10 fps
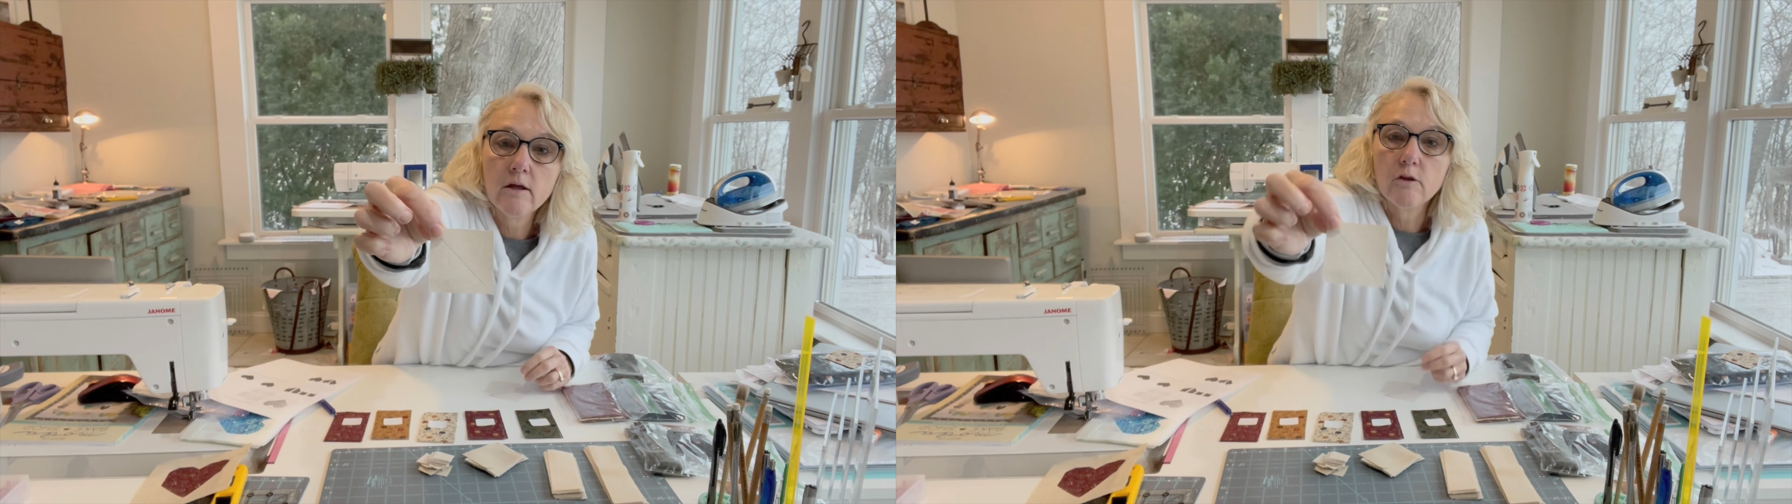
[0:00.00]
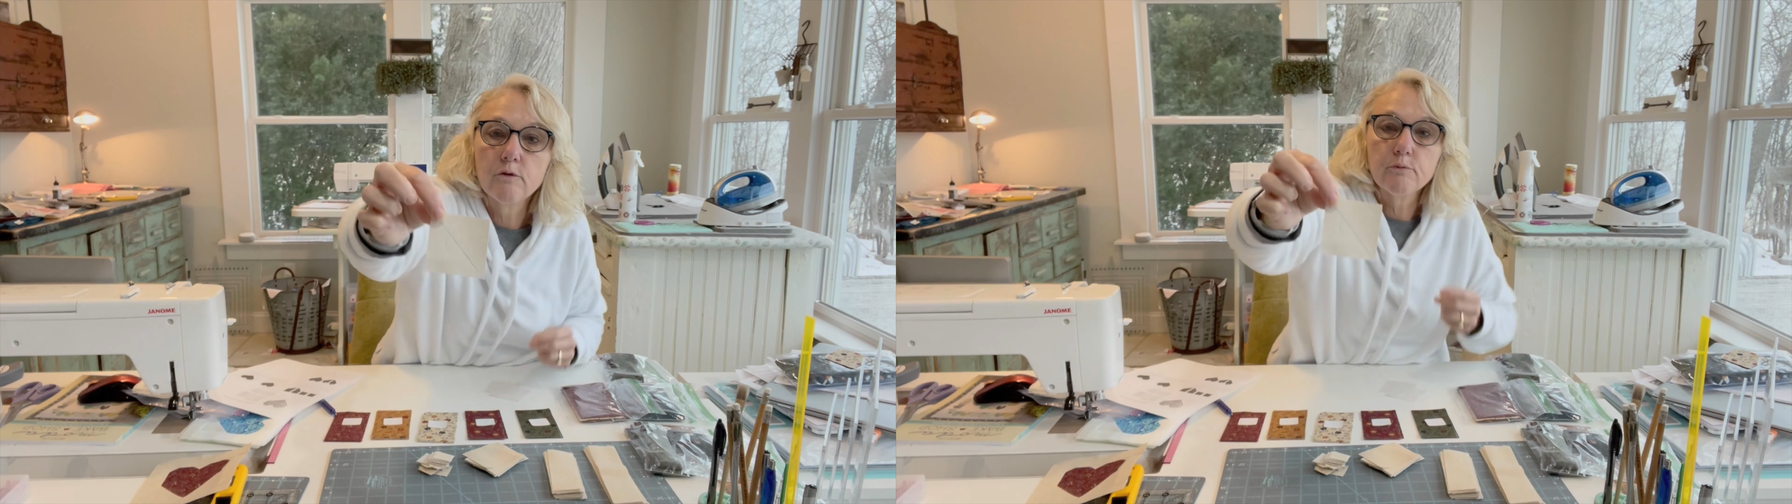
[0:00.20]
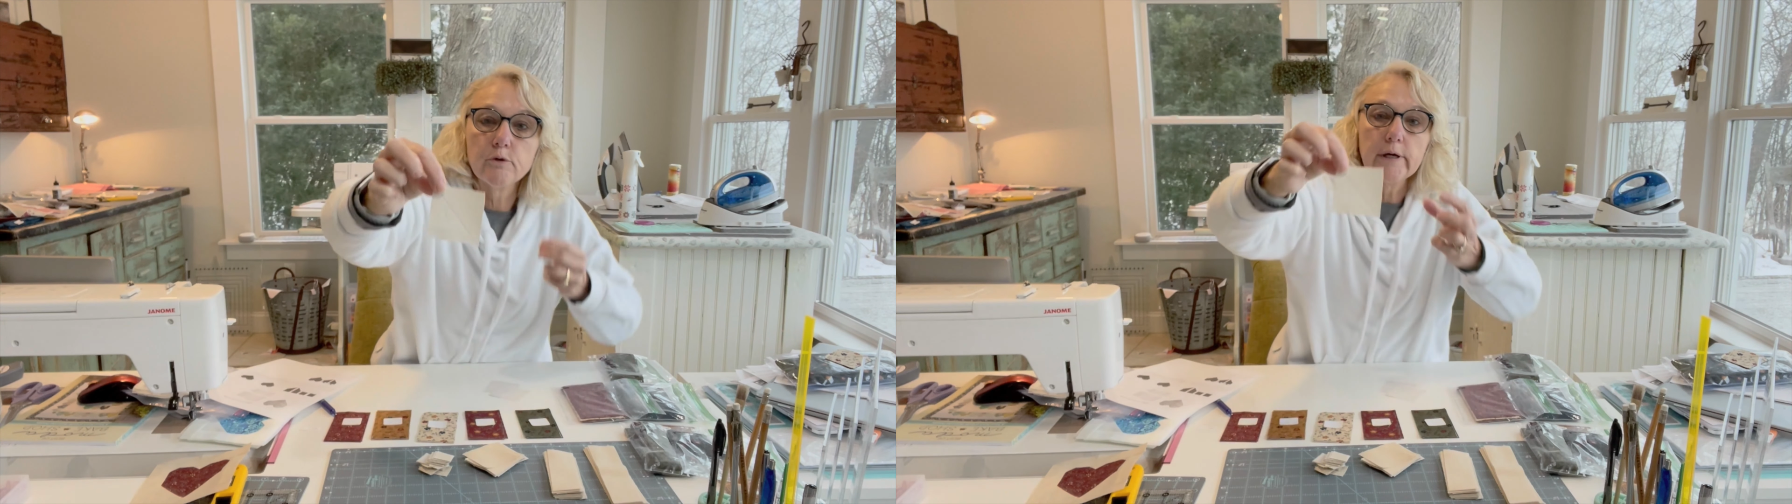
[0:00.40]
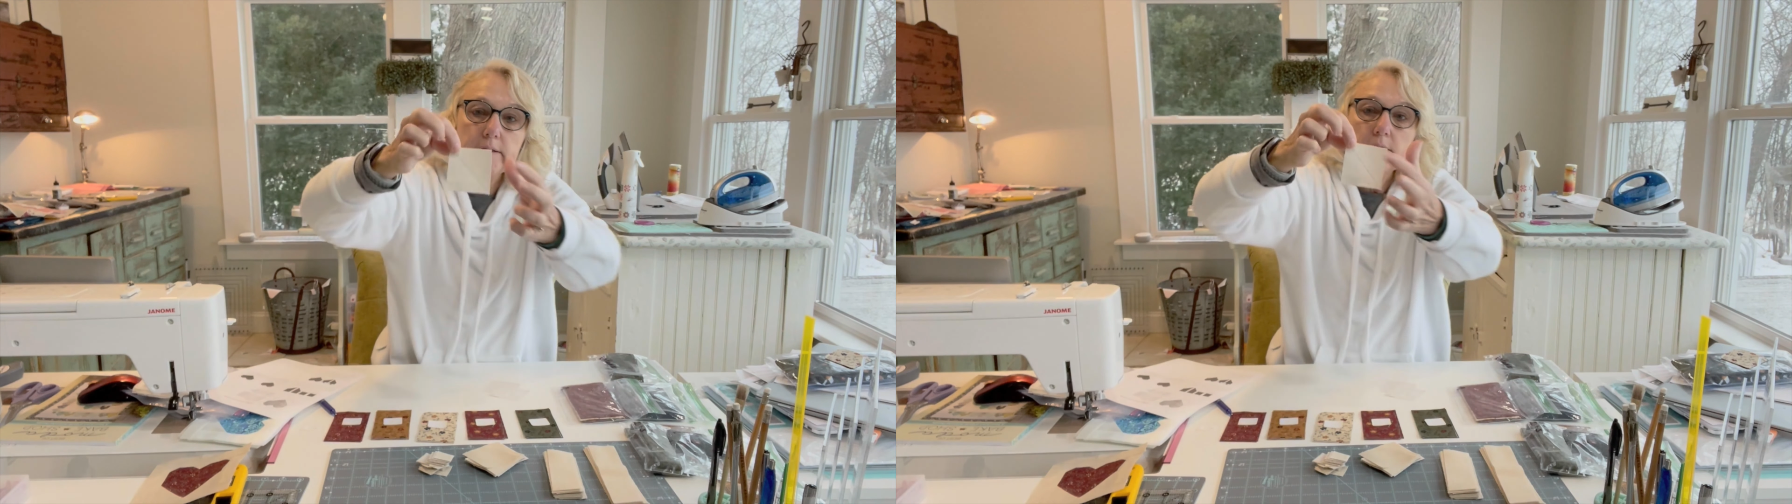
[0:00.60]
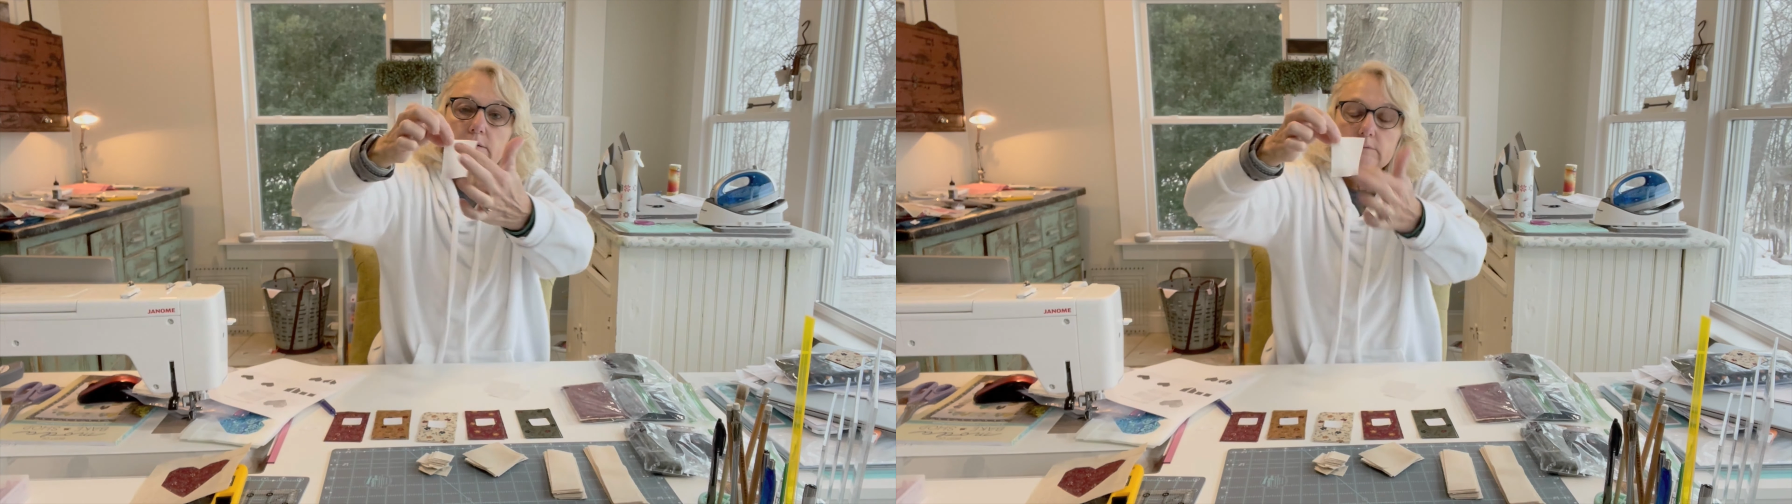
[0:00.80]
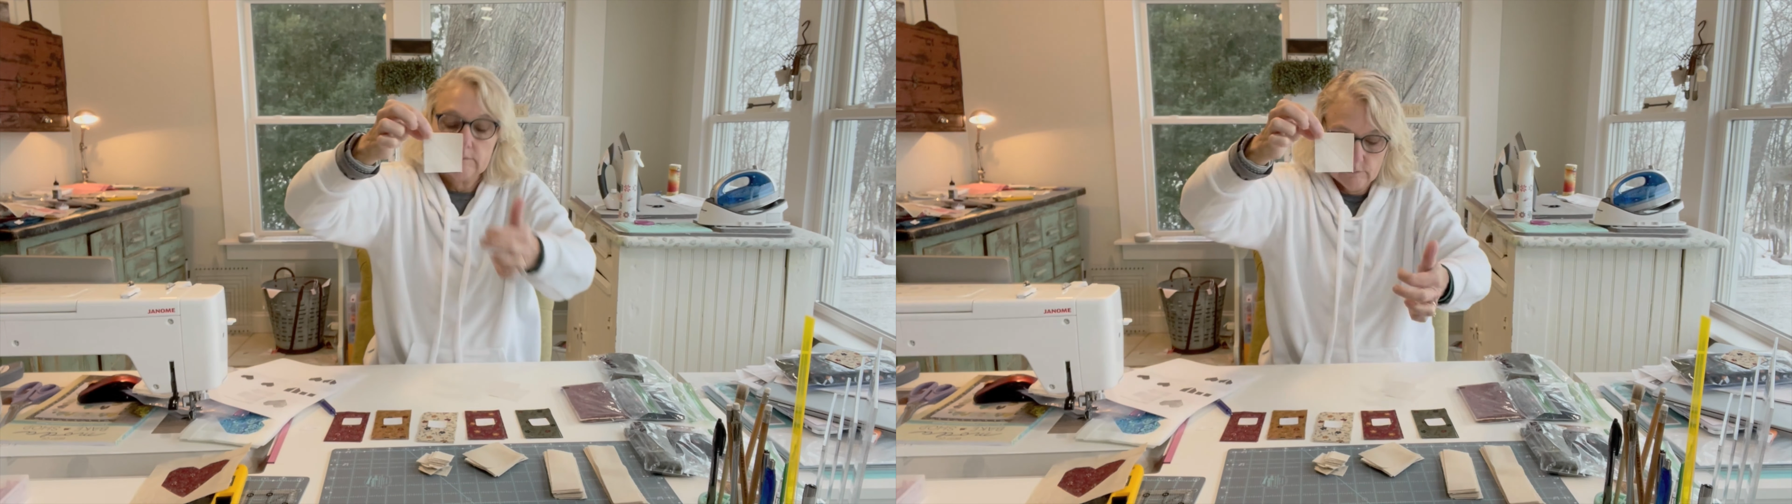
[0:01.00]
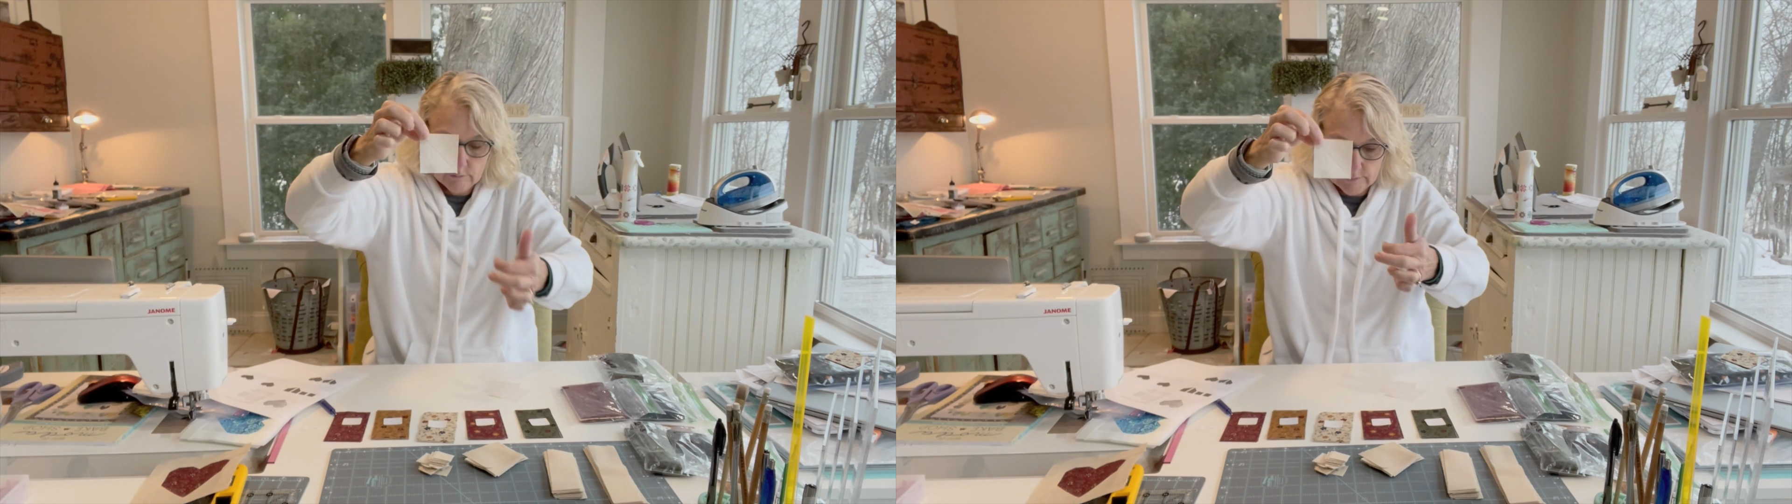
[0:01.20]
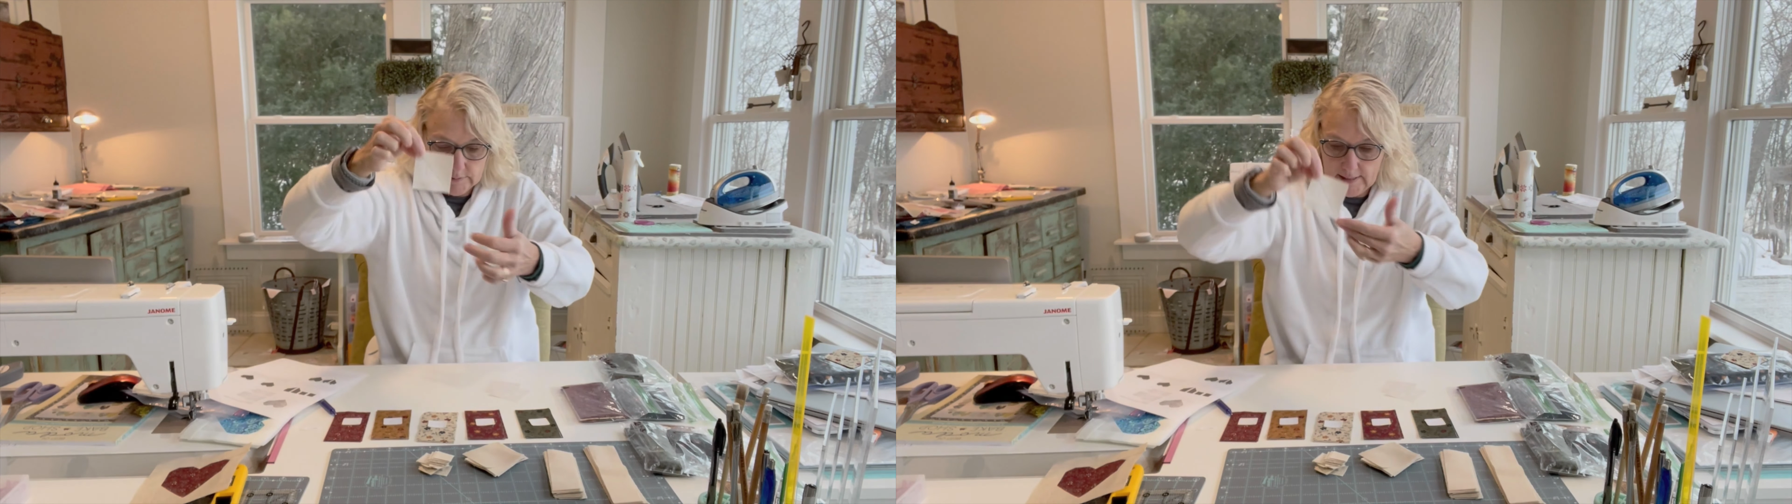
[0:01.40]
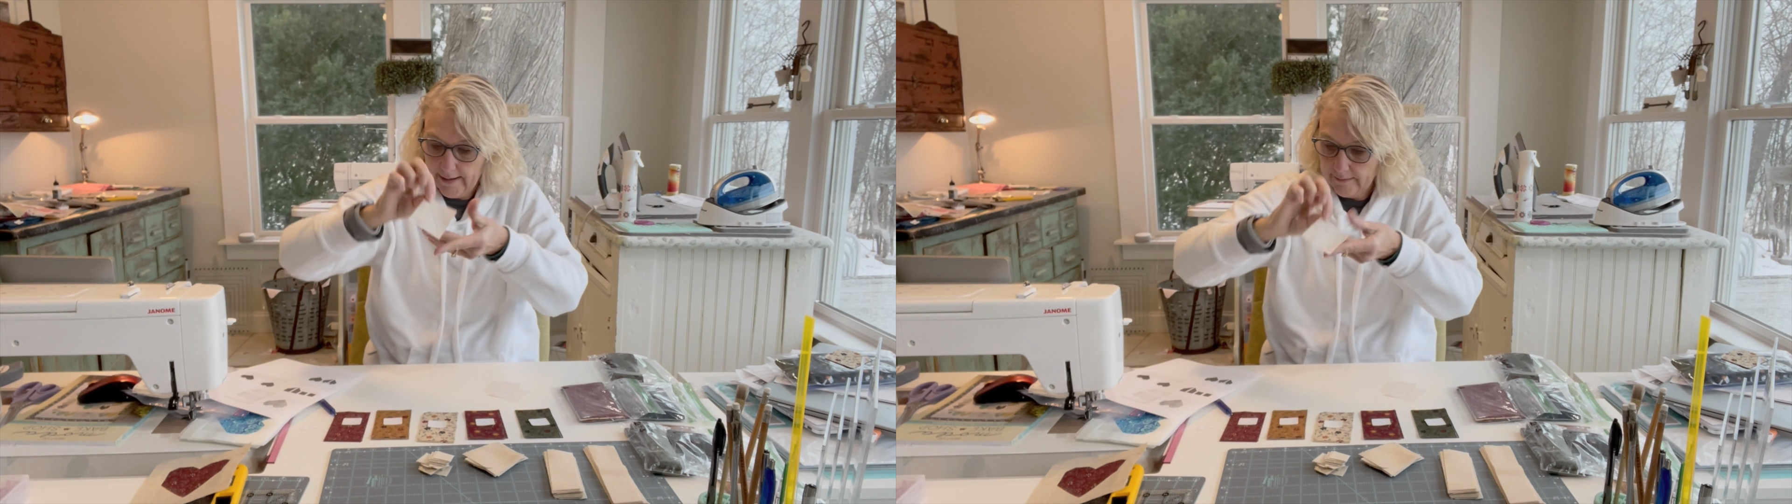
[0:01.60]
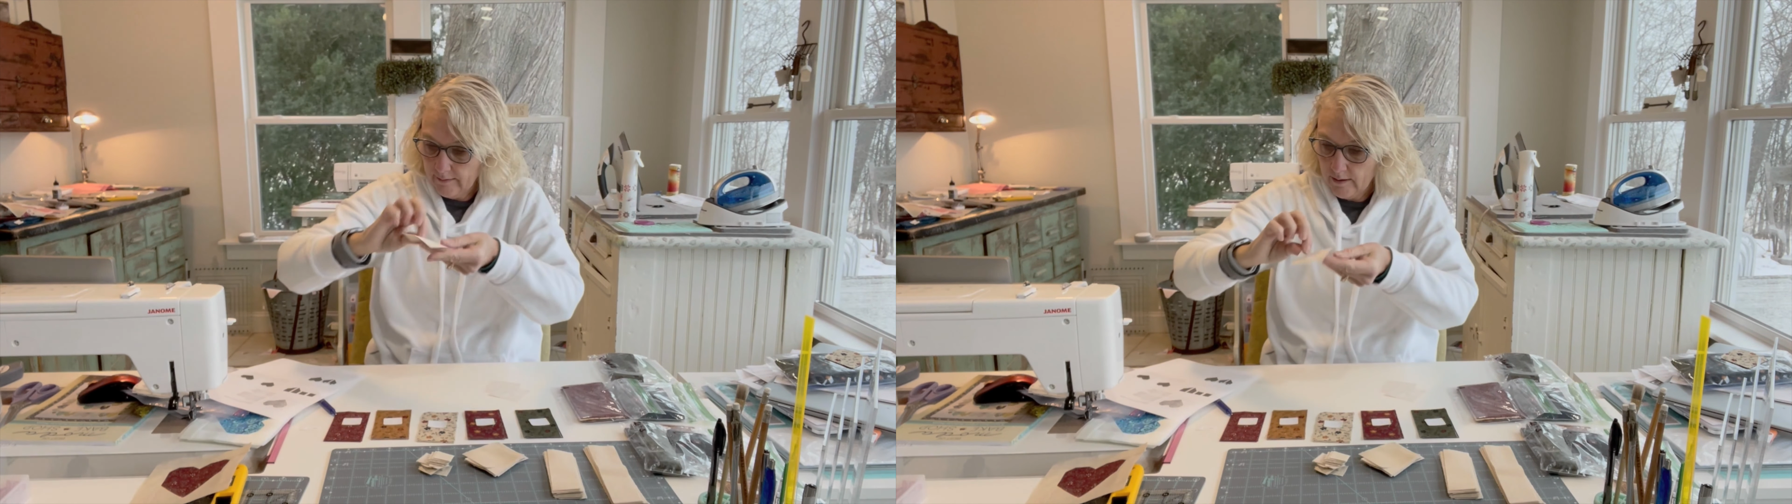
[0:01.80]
through it, through the side.